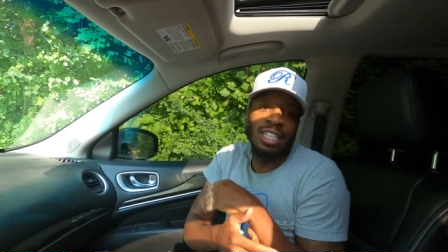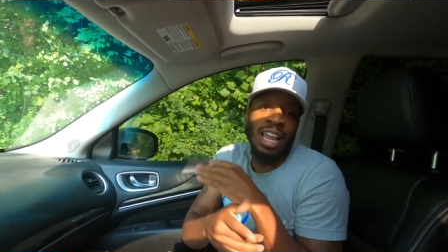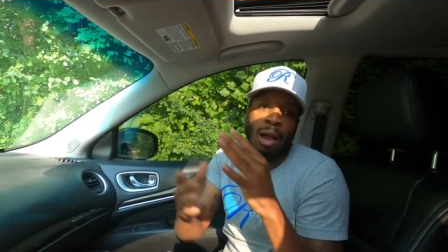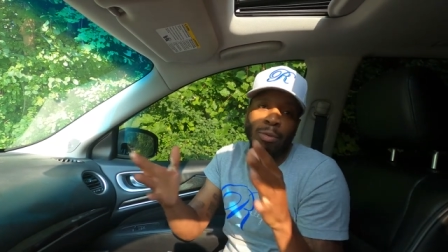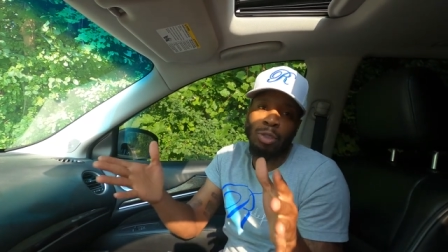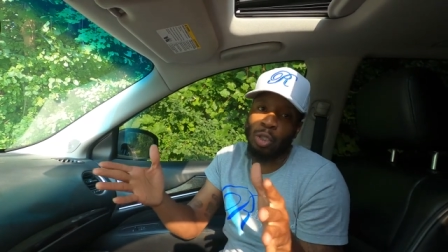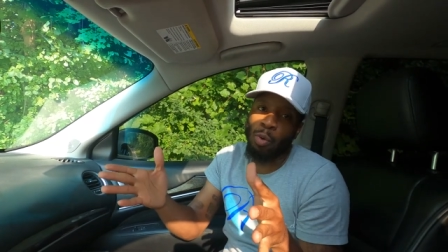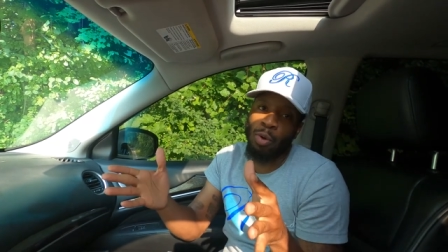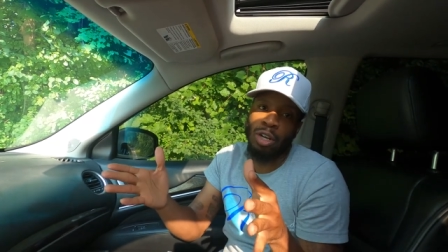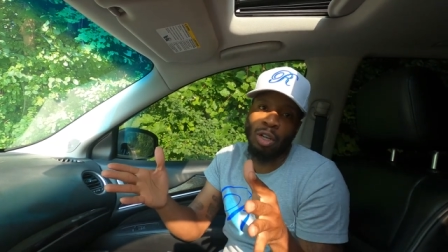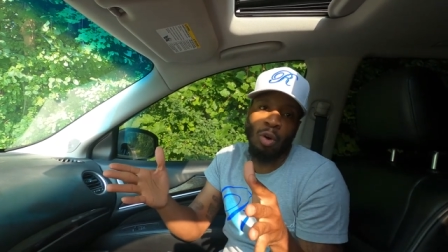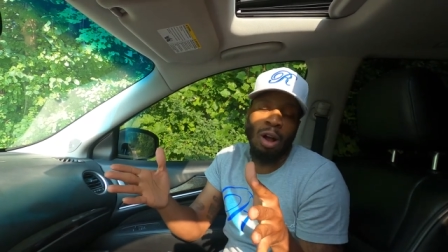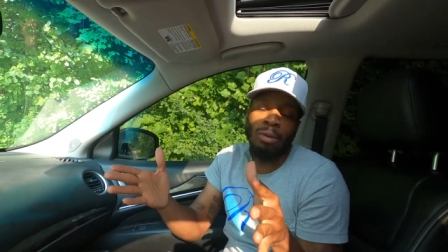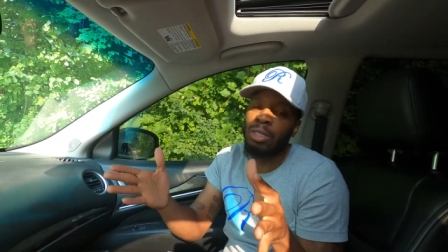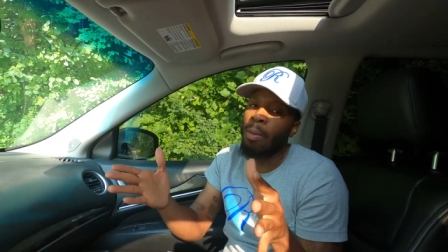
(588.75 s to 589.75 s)
That was
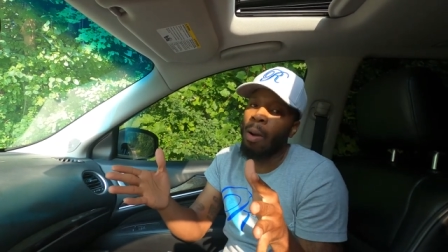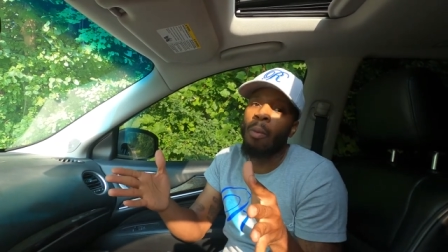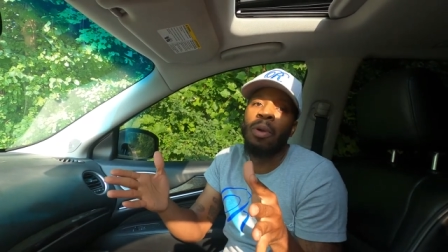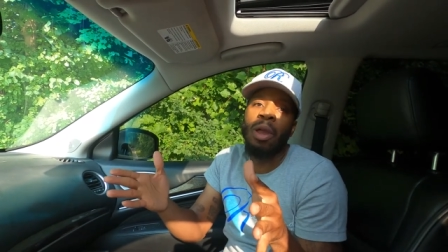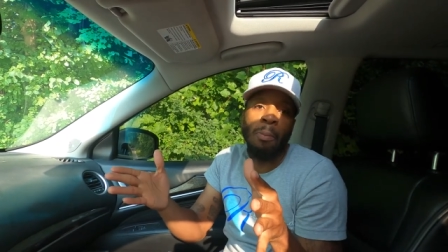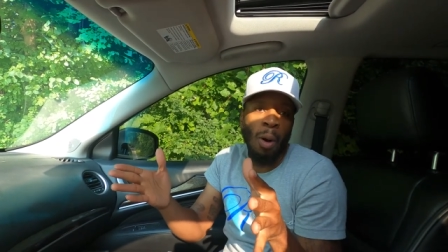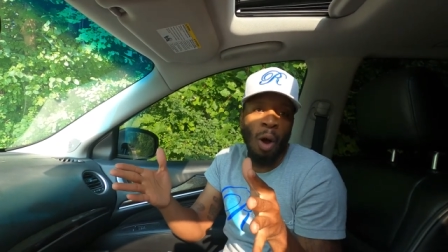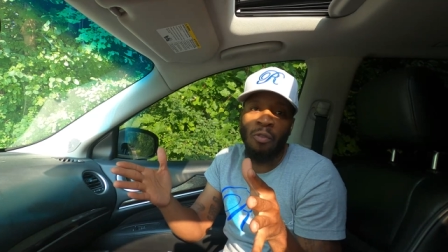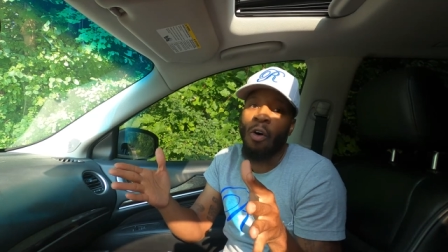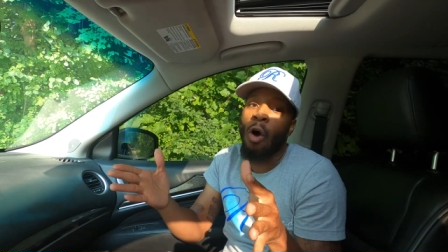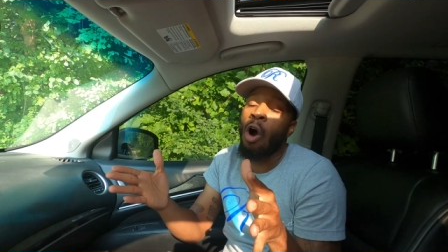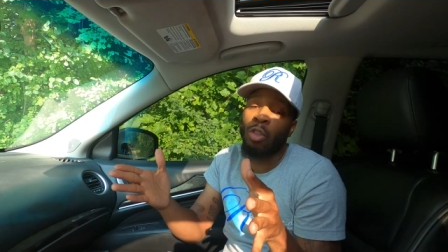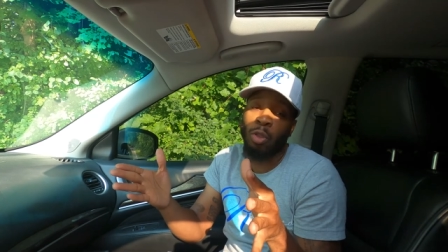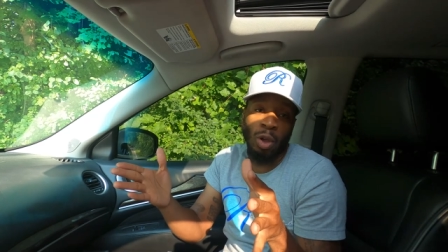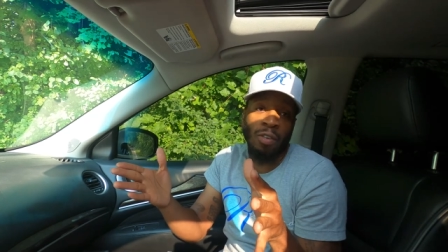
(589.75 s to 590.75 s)
critical. I'm talking about we both,
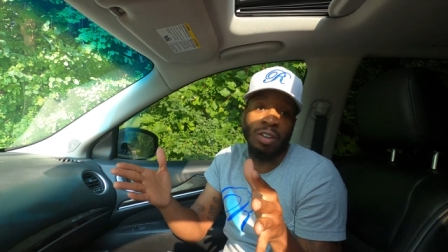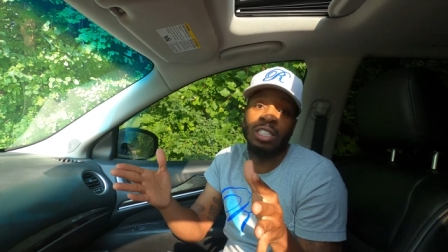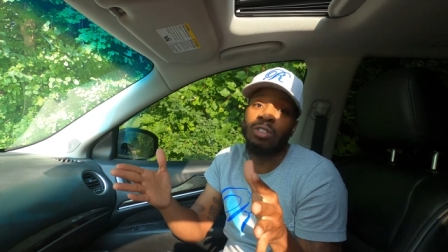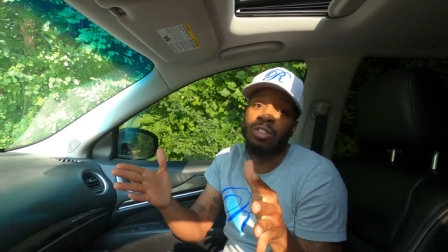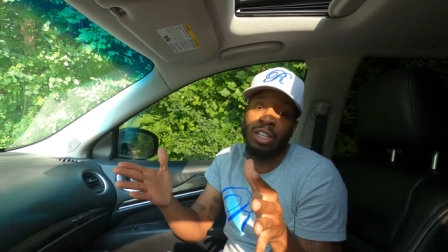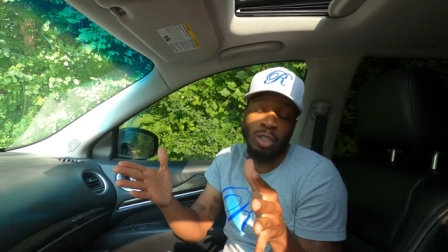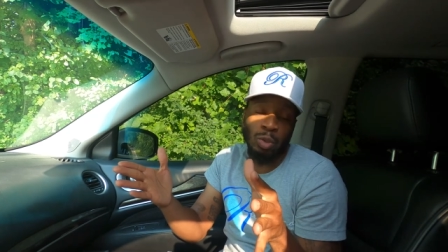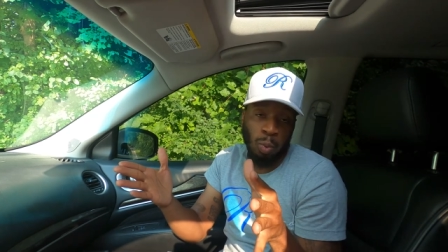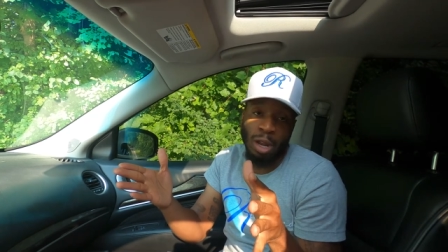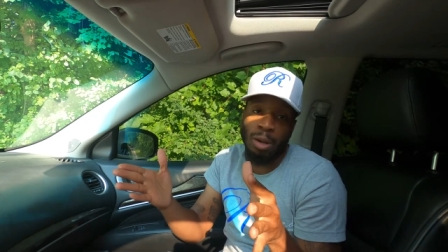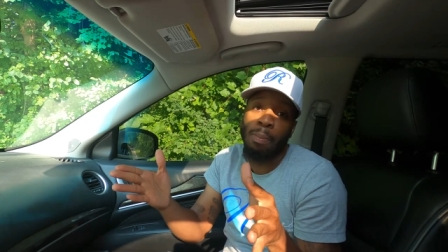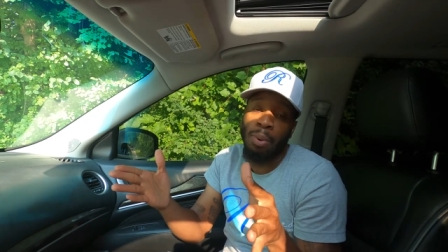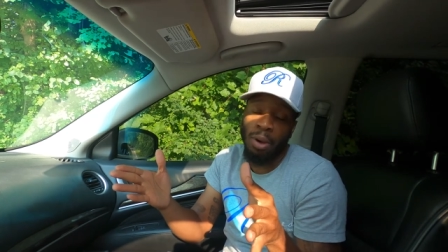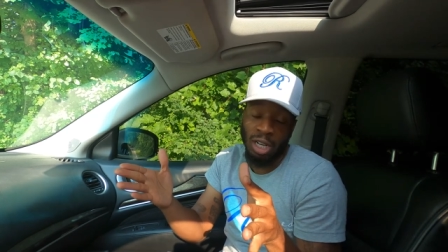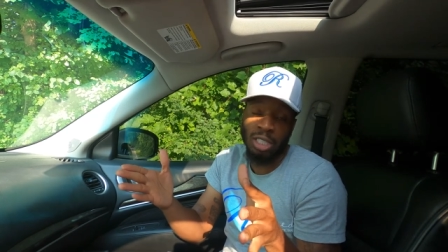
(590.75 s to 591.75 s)
all three of us out there
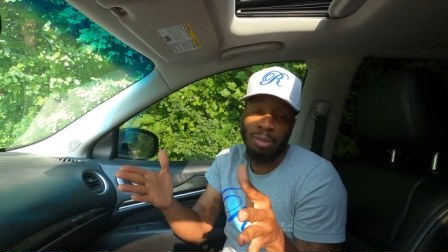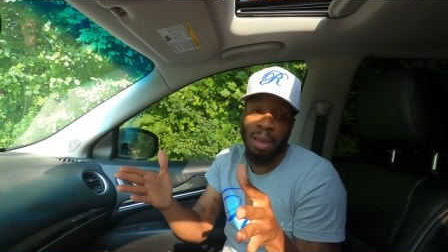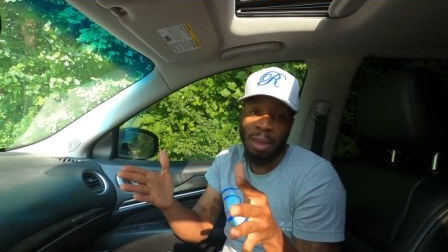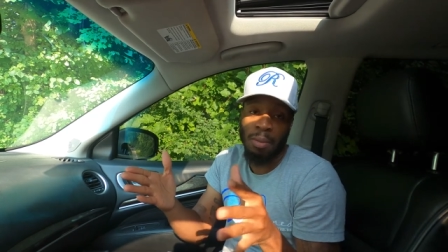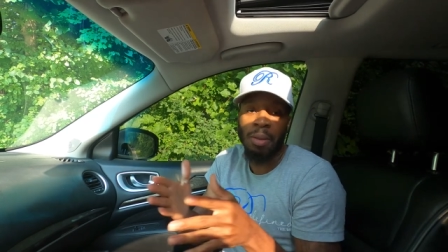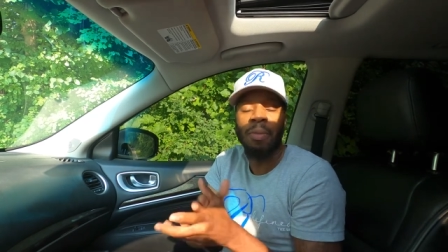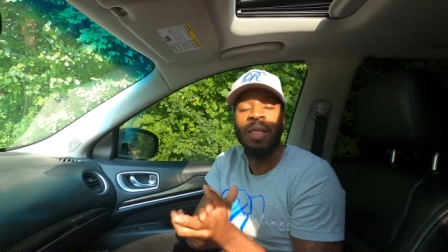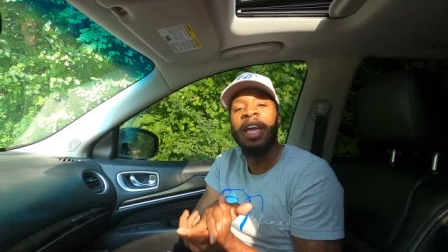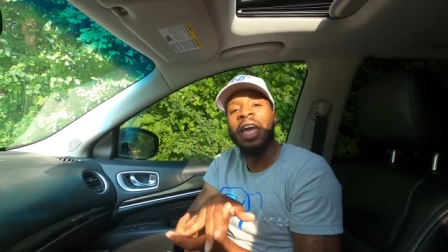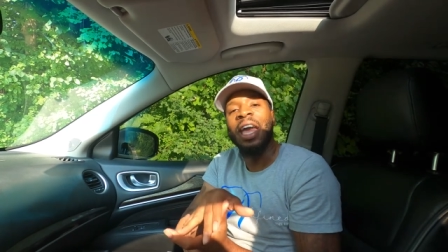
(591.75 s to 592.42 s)
sweating bullets, baby.